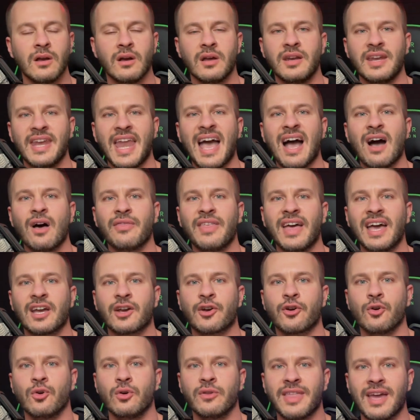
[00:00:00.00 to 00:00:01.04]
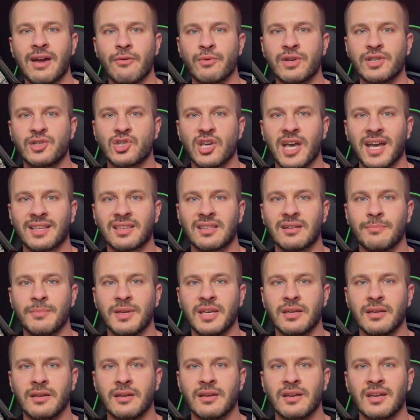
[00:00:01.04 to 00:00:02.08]
Now that girl that rejected
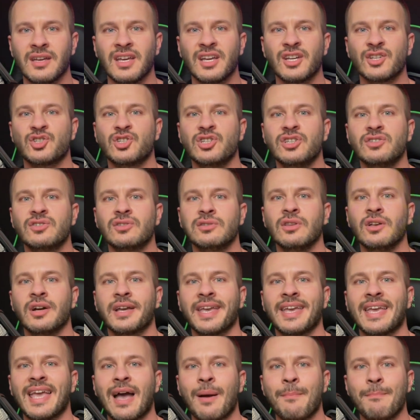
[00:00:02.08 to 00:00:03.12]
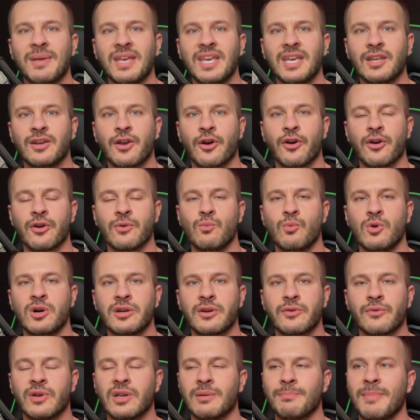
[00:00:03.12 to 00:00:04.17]
me, she's looking at me and her and
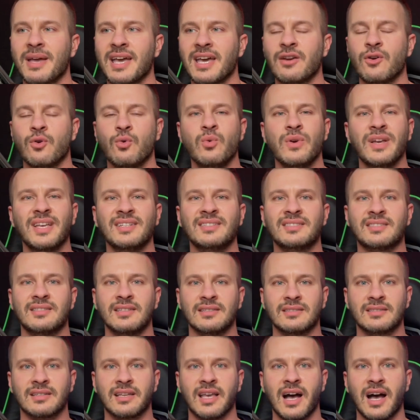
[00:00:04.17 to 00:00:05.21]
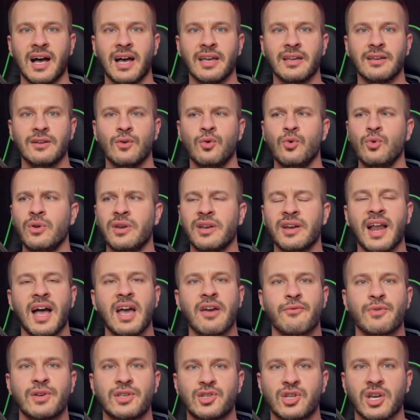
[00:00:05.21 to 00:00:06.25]
wondering, man, who is this guy? Who did I
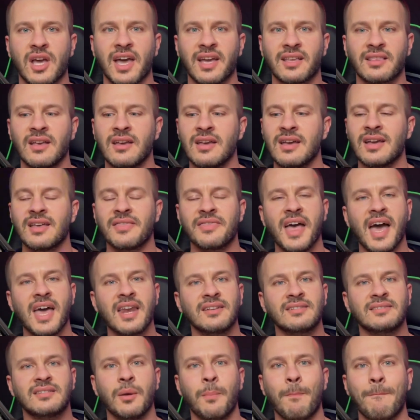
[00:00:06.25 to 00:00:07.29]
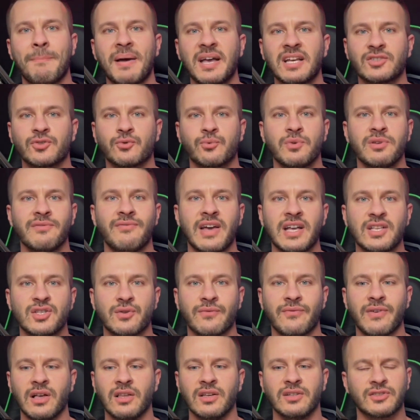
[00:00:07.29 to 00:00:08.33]
reject? That is the best revenge,
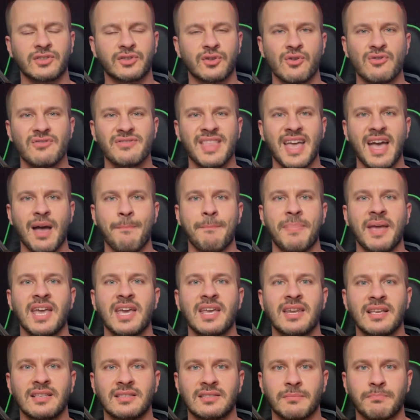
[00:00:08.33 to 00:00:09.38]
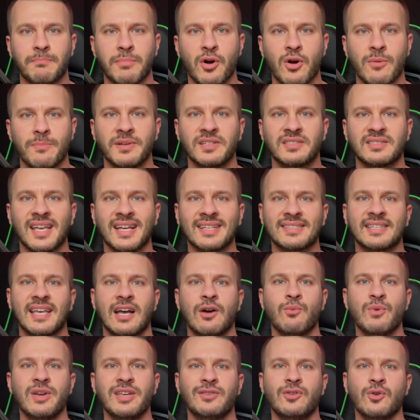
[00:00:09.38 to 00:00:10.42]
fellas. Turn that pain into purpose. That's how
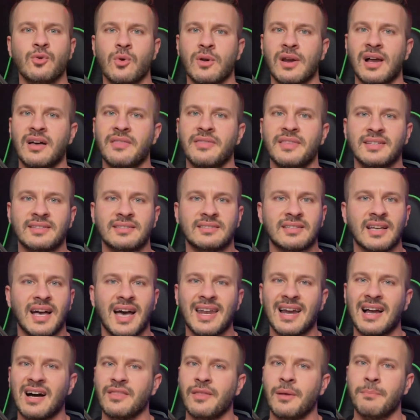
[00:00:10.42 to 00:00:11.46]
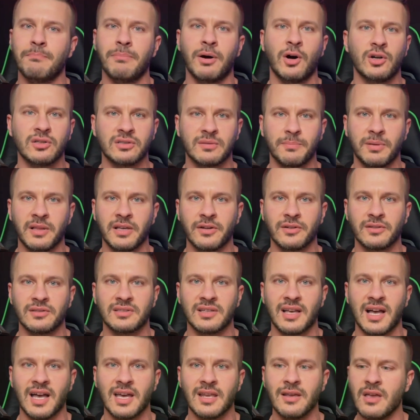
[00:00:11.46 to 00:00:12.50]
we do it on this side, on the boss player
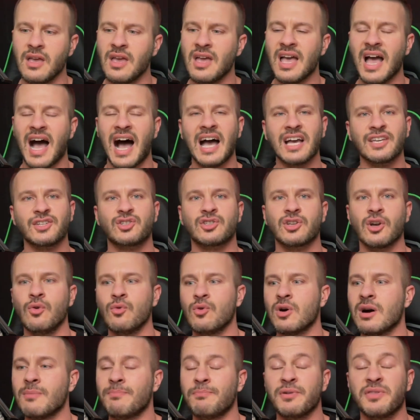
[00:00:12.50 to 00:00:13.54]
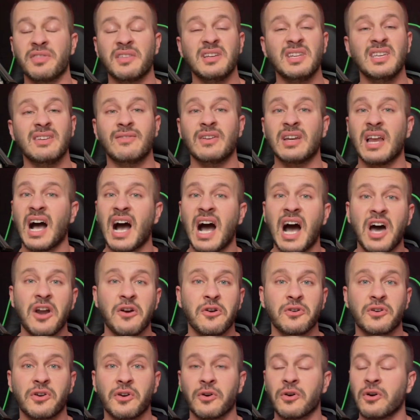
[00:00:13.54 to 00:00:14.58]
side. I show up with an even
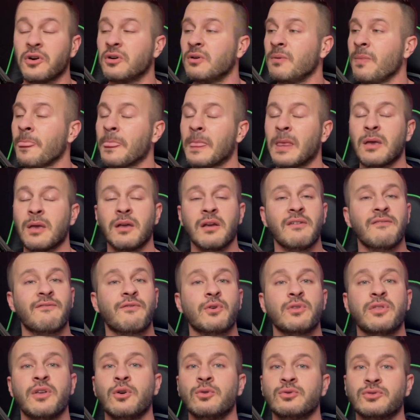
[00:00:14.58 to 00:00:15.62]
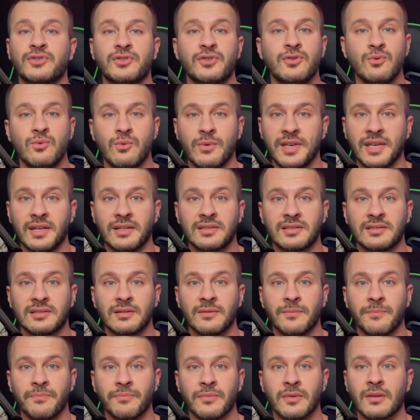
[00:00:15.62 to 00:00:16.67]
hotter girl for those two weeks.
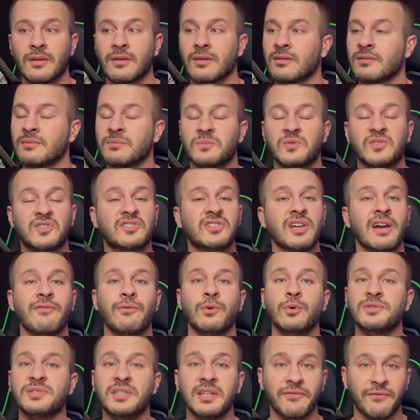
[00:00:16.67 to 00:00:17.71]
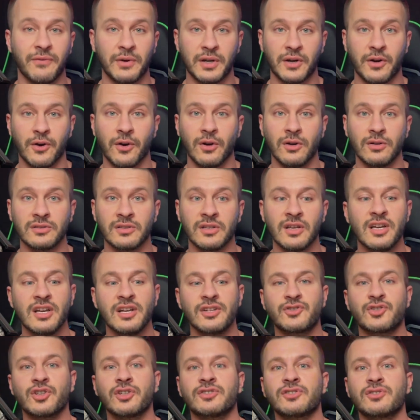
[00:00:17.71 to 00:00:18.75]
Several different girls,
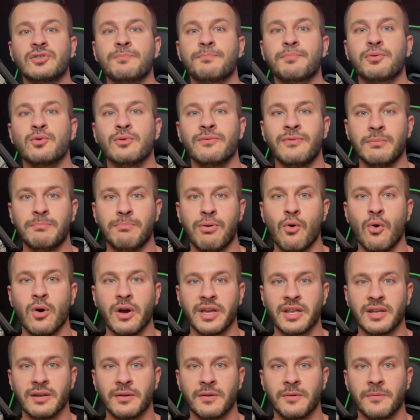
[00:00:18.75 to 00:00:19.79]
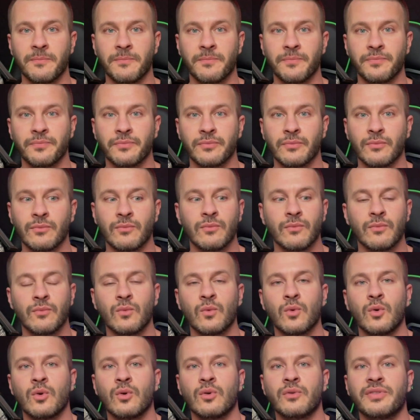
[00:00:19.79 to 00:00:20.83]
just to prove a point.
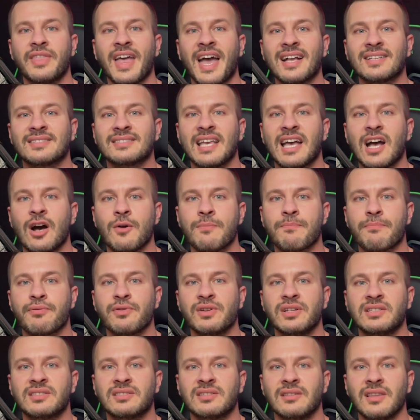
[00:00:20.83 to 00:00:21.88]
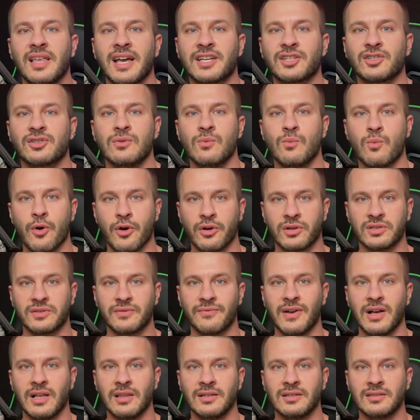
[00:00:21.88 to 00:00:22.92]
That's how pre selection works,
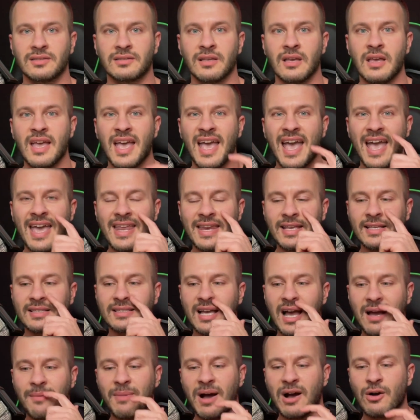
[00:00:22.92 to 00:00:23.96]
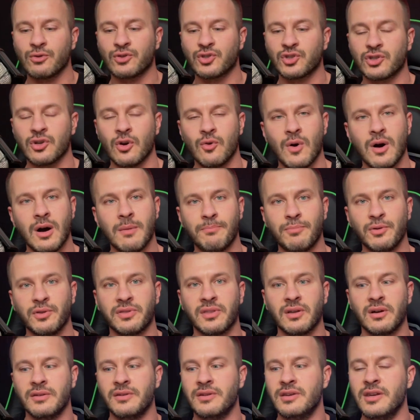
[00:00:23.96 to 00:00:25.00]
fellas. Anytime I would show up with
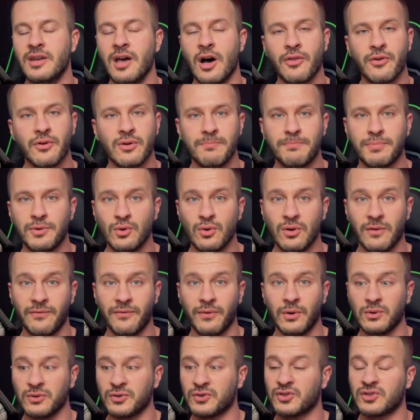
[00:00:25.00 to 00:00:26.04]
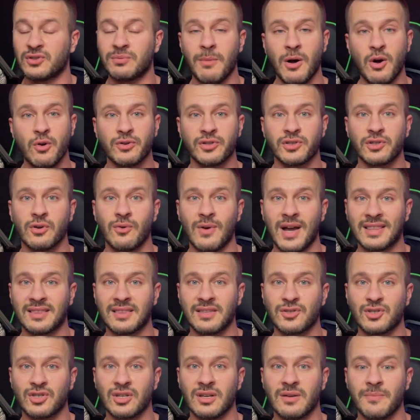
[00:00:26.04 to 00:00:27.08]
another beautiful smoke show at the
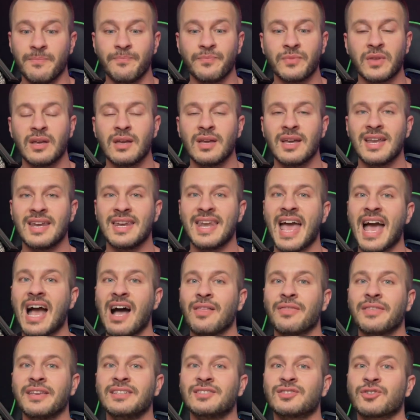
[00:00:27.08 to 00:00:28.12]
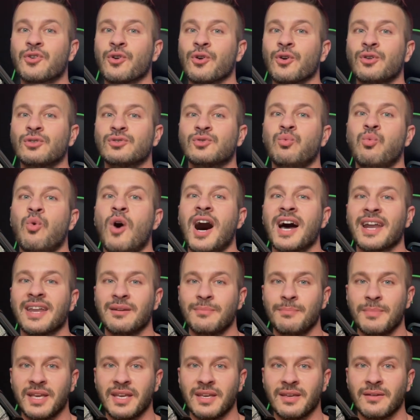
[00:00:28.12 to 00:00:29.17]
gym, now these girls wanted
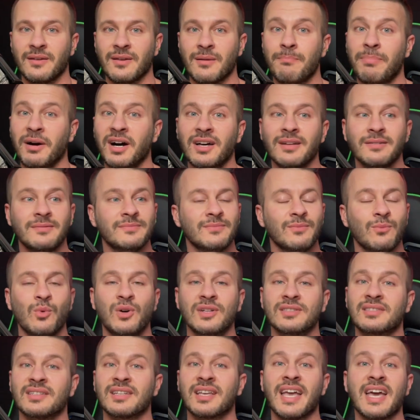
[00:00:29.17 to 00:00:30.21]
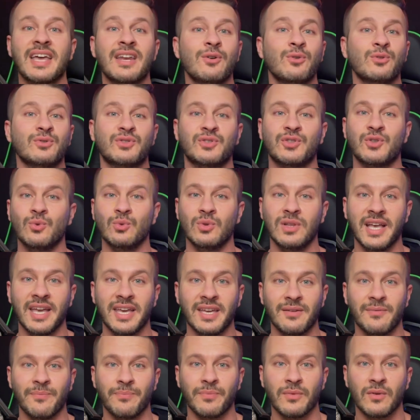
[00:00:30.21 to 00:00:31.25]
me. But once again, it was too late.
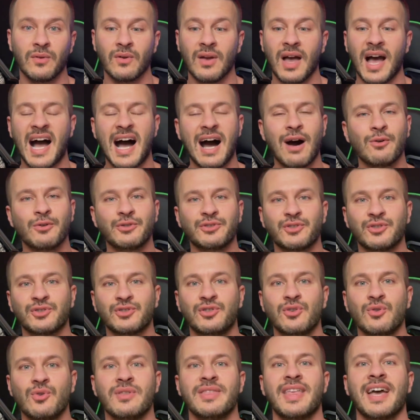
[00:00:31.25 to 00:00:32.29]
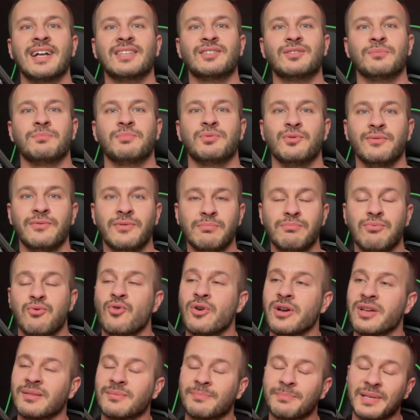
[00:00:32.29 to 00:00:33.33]
I was just doing that to prove a
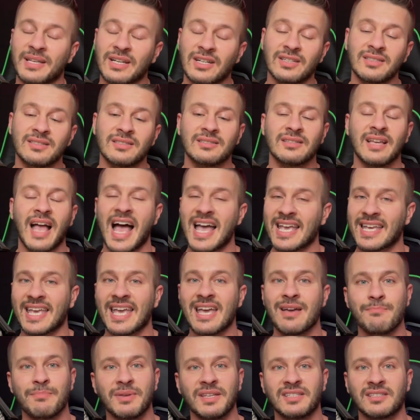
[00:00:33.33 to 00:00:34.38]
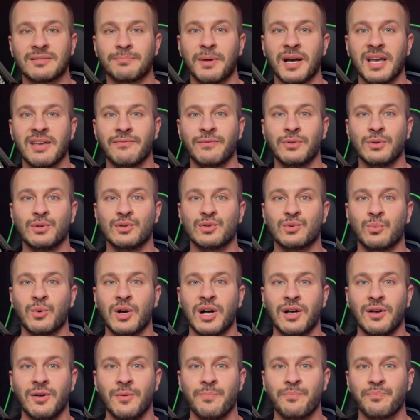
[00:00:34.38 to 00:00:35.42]
point because I can be spiteful as
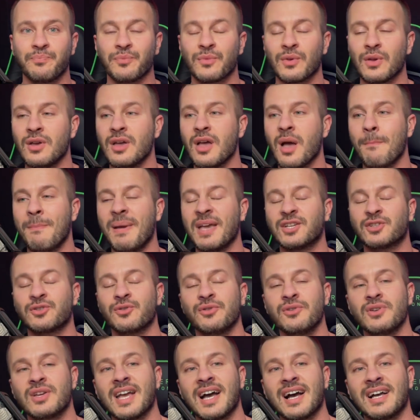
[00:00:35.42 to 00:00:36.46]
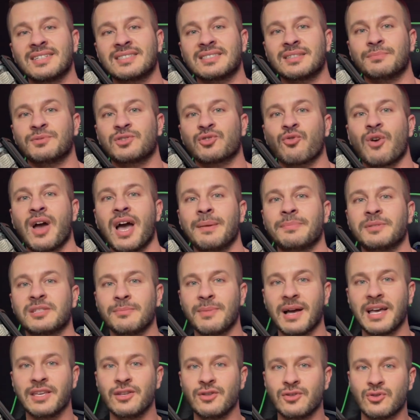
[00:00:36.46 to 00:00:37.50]
well. Make sure you guys subscribe to
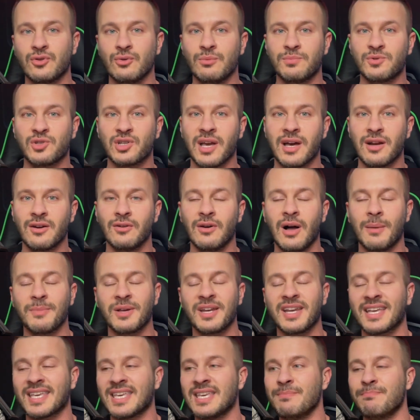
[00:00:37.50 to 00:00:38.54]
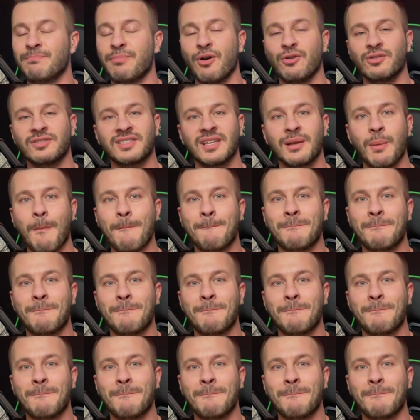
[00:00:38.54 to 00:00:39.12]
my YouTube channel. I'm going to keep posting